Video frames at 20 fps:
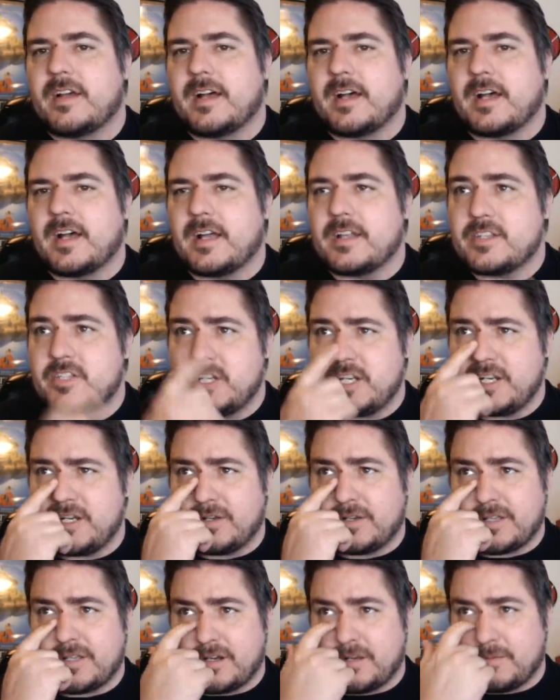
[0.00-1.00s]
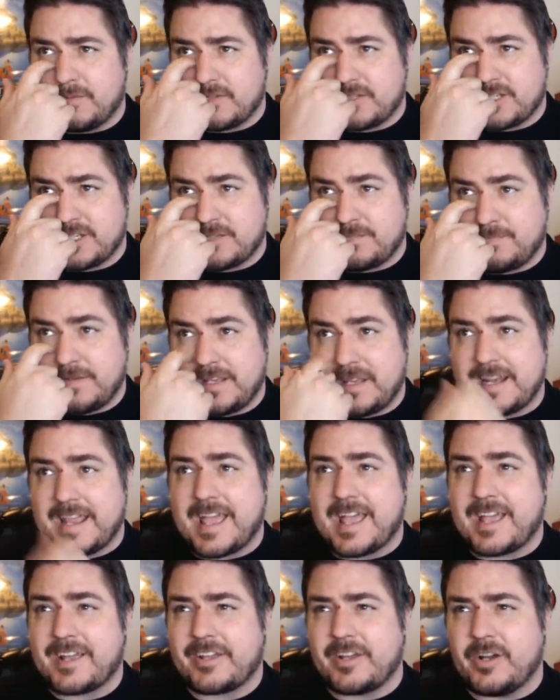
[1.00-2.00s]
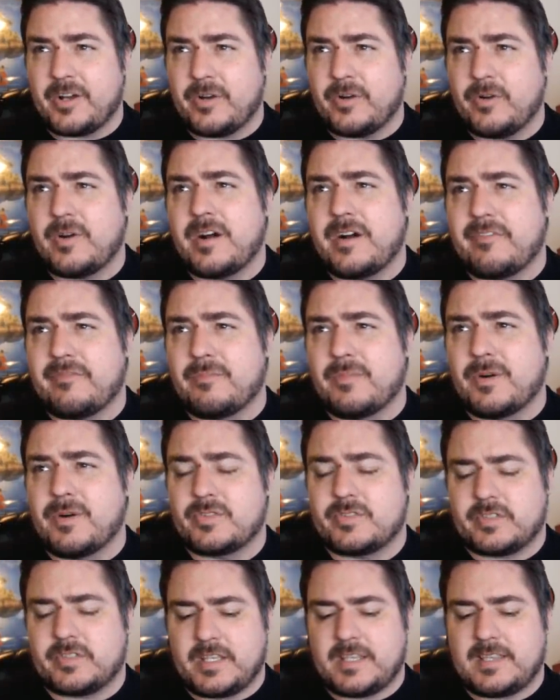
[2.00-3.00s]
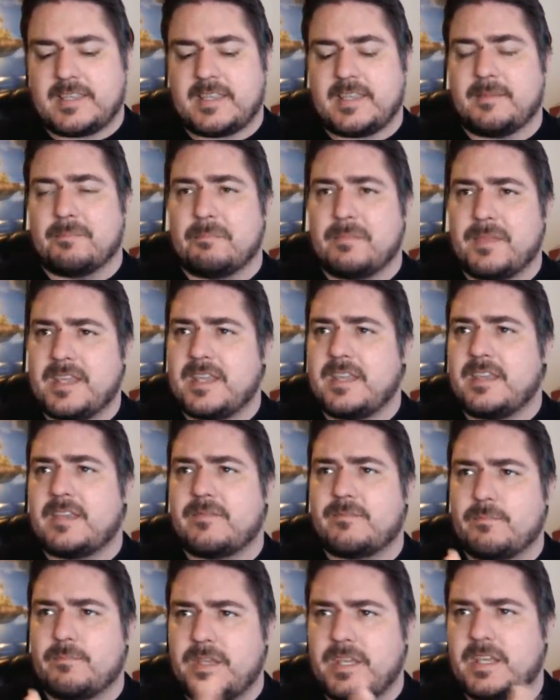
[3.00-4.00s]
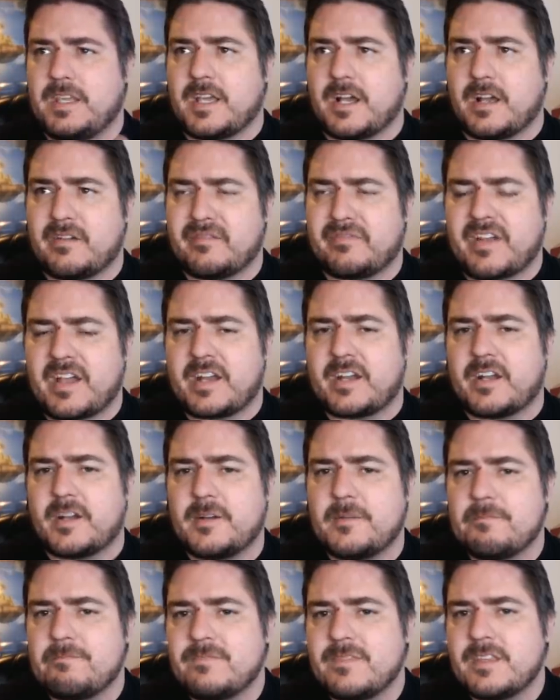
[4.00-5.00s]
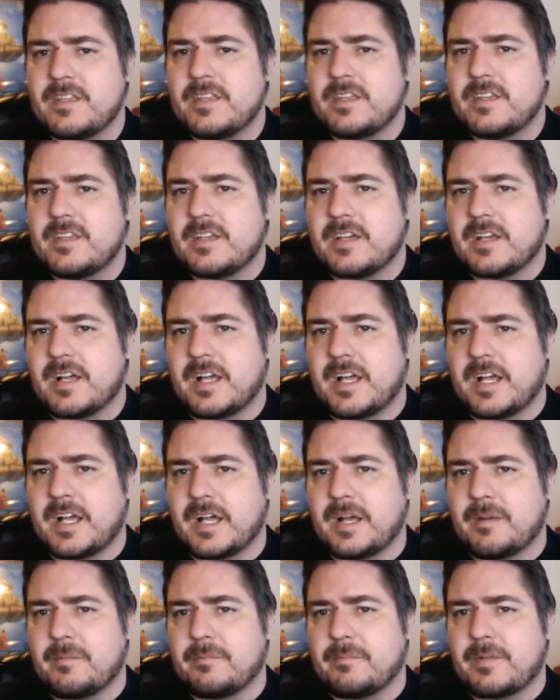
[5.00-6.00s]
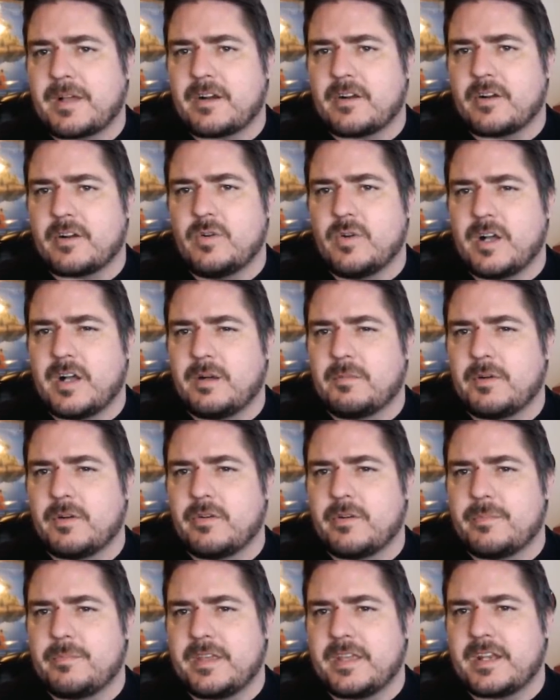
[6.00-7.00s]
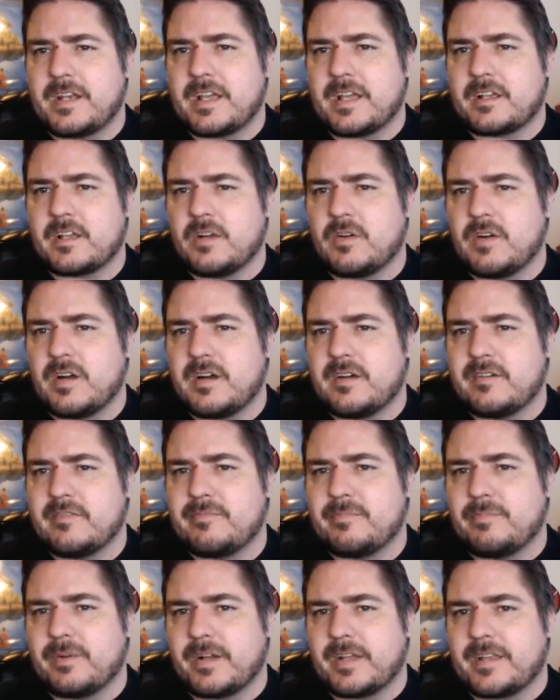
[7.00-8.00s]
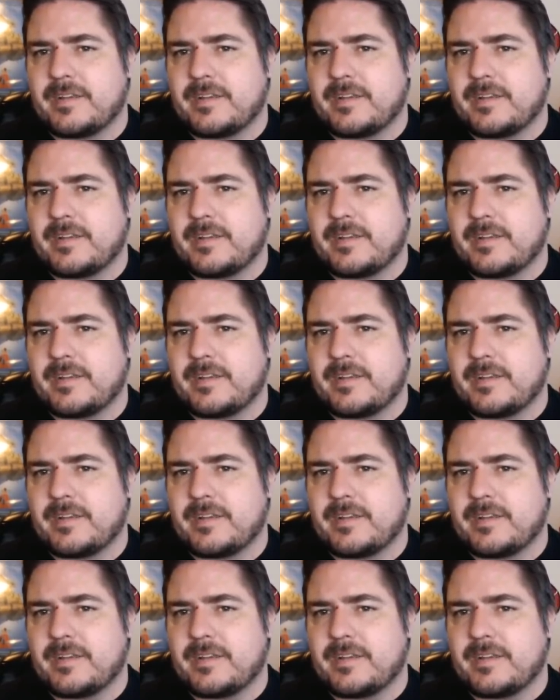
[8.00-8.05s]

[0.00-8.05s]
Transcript: Gino could almost just be an echo of mostly the me gunfighter. I don't know who Elmo would be an echo of, but